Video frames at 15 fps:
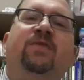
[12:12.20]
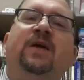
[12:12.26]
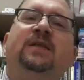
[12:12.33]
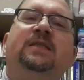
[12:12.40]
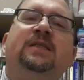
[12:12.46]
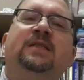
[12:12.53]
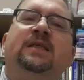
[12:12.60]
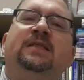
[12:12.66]

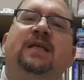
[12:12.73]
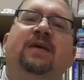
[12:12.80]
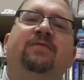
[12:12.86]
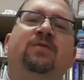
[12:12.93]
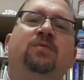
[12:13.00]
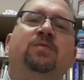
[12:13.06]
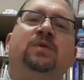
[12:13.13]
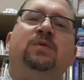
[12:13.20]
Francis
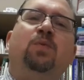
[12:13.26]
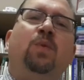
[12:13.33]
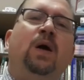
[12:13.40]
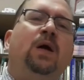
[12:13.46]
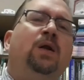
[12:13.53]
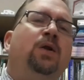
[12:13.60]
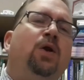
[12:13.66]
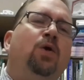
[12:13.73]
Xavier was
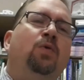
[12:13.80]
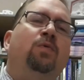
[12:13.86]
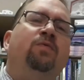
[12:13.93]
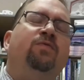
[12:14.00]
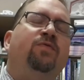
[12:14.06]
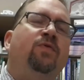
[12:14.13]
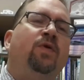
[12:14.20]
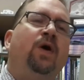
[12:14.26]
well
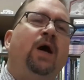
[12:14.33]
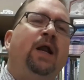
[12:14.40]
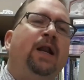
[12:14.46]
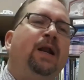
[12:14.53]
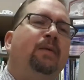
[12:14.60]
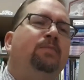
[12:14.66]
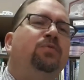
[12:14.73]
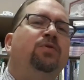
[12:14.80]
known for a
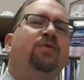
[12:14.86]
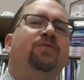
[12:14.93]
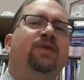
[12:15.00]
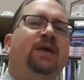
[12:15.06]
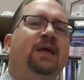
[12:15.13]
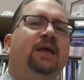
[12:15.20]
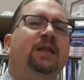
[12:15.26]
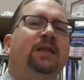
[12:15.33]
number of
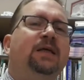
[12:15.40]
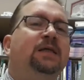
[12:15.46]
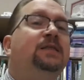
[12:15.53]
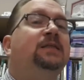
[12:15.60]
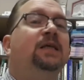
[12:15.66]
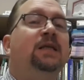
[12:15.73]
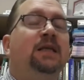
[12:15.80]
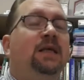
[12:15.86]

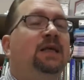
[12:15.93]
healings and